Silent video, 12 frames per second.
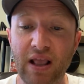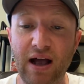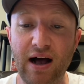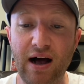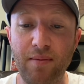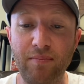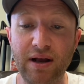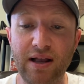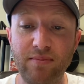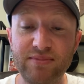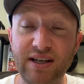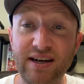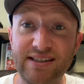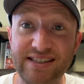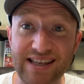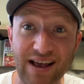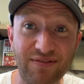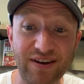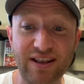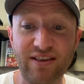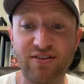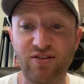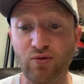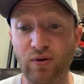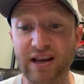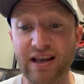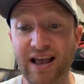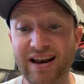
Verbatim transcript: um, comes in at 73